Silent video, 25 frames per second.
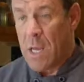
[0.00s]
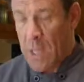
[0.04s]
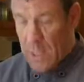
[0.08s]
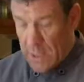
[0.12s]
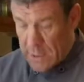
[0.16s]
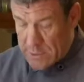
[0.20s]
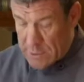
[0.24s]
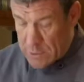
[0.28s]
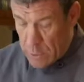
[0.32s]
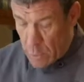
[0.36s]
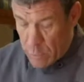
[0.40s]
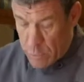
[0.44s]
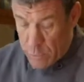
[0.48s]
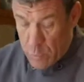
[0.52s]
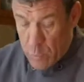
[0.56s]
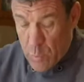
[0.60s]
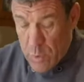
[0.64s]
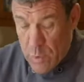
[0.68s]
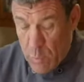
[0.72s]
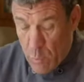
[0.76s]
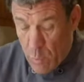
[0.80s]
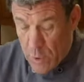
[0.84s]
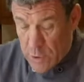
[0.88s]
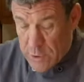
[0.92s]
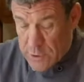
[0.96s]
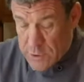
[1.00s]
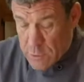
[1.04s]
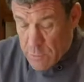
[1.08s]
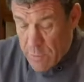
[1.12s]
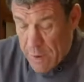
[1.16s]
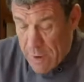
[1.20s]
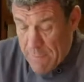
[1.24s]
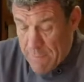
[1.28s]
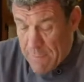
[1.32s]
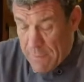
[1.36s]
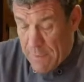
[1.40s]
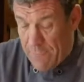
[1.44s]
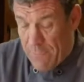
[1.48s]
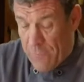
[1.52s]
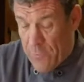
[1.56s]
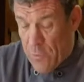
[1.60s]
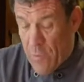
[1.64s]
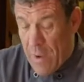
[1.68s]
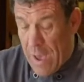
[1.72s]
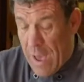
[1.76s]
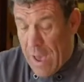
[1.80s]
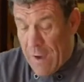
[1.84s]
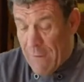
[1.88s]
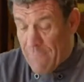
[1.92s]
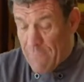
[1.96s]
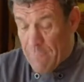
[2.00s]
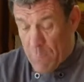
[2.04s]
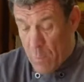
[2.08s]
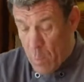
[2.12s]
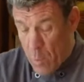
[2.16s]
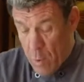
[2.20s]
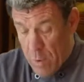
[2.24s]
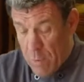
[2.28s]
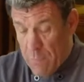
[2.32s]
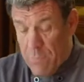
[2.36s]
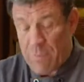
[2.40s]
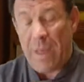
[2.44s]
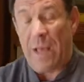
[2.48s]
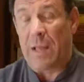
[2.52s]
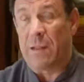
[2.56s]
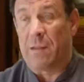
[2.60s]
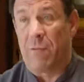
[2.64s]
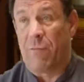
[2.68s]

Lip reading: So 3 works great, but if you have more, that's